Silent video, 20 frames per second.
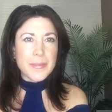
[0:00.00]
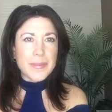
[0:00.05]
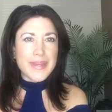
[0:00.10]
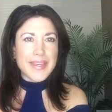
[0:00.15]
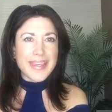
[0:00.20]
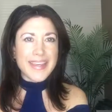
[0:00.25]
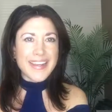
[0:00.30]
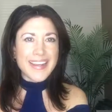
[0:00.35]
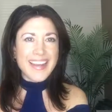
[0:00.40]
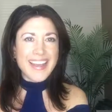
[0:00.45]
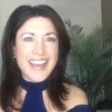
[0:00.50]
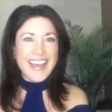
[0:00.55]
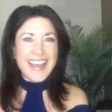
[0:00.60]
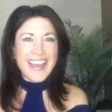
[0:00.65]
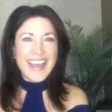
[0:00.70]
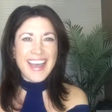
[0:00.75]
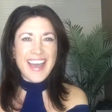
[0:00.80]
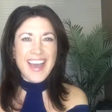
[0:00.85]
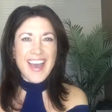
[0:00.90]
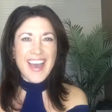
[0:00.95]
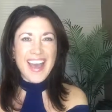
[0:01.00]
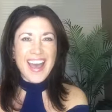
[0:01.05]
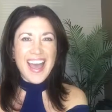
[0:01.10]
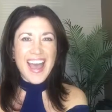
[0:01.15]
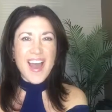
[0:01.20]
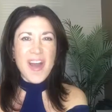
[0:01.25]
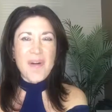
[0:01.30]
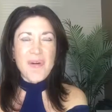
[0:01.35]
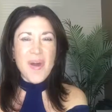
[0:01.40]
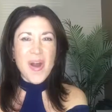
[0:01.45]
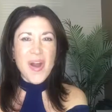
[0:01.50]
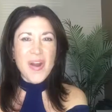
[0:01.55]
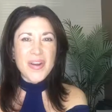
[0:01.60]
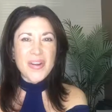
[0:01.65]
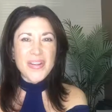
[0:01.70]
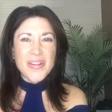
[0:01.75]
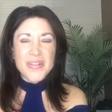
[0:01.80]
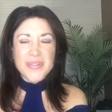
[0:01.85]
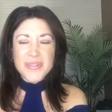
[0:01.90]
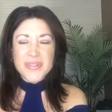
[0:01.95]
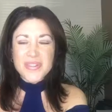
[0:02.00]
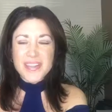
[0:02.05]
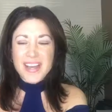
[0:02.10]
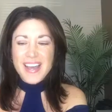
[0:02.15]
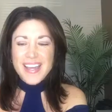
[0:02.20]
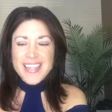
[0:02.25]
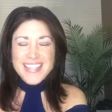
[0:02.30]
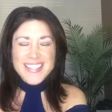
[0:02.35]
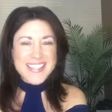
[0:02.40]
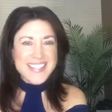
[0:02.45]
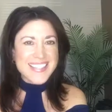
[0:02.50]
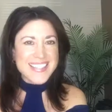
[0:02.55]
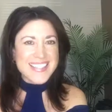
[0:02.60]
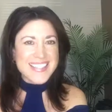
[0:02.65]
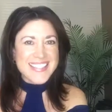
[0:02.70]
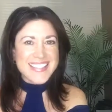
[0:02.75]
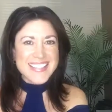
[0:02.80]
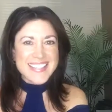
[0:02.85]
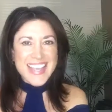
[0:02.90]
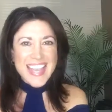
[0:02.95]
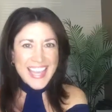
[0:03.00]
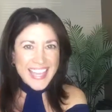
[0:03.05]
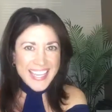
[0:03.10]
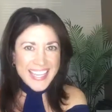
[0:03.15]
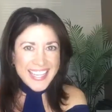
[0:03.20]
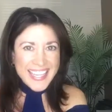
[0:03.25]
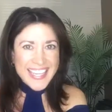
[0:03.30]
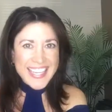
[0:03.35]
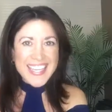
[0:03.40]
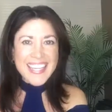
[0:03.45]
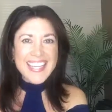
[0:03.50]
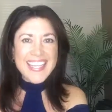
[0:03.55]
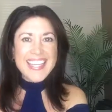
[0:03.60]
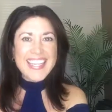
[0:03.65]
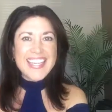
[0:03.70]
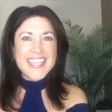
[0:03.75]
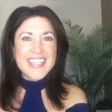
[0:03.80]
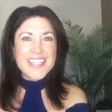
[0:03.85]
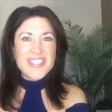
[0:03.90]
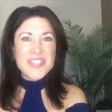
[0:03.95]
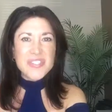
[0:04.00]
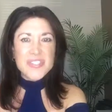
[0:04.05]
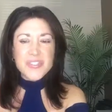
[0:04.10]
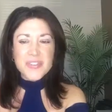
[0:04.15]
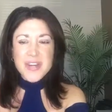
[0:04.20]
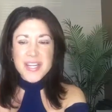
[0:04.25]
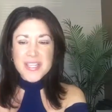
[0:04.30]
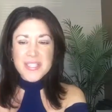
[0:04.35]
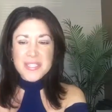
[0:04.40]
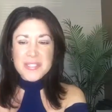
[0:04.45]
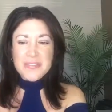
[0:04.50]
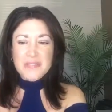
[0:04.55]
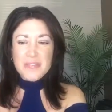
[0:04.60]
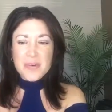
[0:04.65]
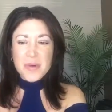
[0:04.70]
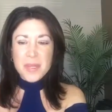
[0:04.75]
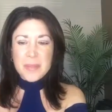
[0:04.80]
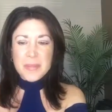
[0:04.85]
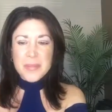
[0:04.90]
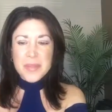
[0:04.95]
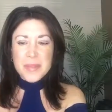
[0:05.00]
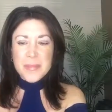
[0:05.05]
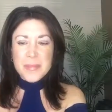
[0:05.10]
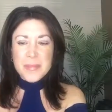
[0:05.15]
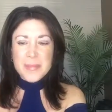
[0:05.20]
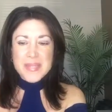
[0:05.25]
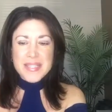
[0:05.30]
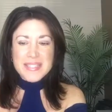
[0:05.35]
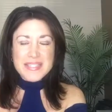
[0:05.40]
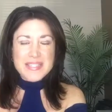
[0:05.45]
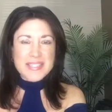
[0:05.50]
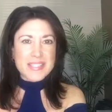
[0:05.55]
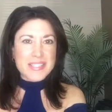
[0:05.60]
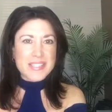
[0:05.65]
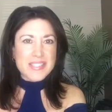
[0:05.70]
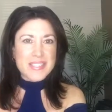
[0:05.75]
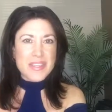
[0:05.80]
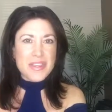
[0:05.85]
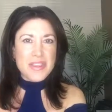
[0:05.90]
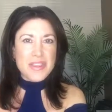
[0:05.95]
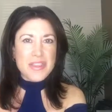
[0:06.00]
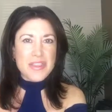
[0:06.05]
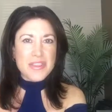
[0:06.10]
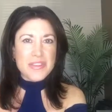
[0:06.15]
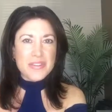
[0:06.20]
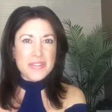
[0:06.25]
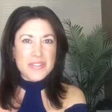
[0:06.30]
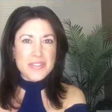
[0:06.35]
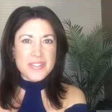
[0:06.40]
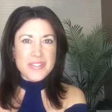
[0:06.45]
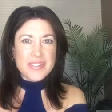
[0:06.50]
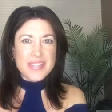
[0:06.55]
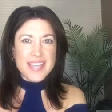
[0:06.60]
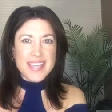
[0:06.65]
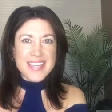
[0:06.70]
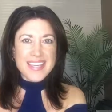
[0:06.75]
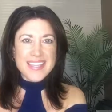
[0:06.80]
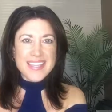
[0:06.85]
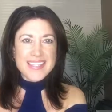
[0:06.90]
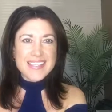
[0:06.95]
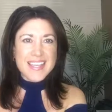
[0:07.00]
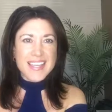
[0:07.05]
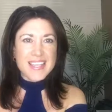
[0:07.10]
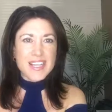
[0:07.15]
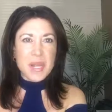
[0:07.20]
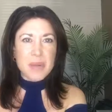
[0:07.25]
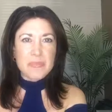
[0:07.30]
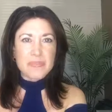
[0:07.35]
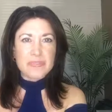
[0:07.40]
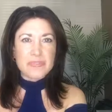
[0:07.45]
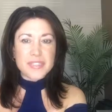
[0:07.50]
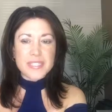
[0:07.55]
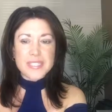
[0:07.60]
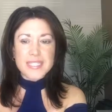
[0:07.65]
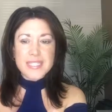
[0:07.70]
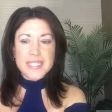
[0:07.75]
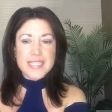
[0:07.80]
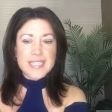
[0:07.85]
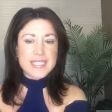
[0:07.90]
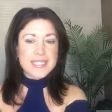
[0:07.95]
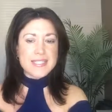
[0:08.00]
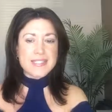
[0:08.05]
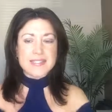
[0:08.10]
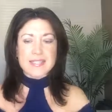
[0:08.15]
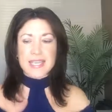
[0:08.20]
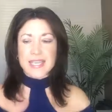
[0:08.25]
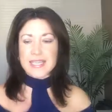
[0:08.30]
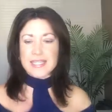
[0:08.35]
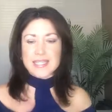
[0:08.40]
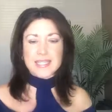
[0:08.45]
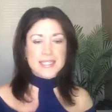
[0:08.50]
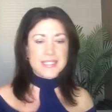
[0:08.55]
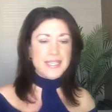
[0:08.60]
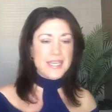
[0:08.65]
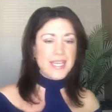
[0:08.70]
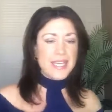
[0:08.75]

bit. How are you guys today? It is Transform Your Business Thursdays, and I'm really excited